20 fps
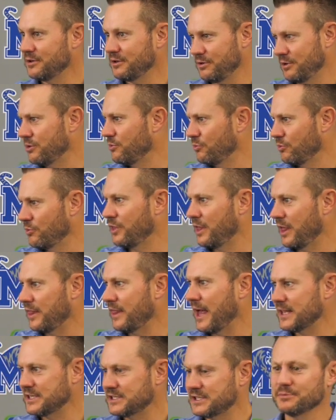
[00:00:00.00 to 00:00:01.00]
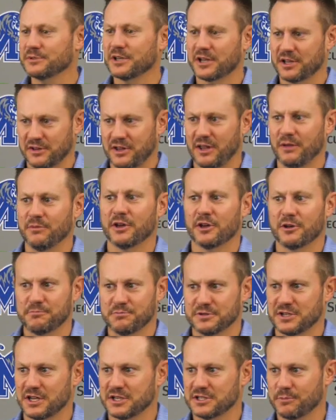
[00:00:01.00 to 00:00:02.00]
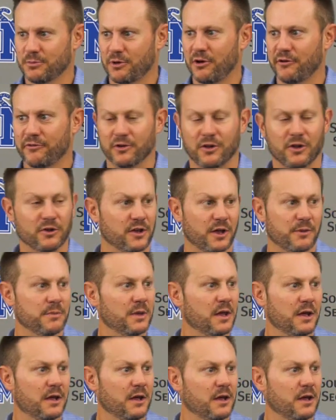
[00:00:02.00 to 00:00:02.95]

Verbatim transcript: That seems like a team that could possess the ball for a long time.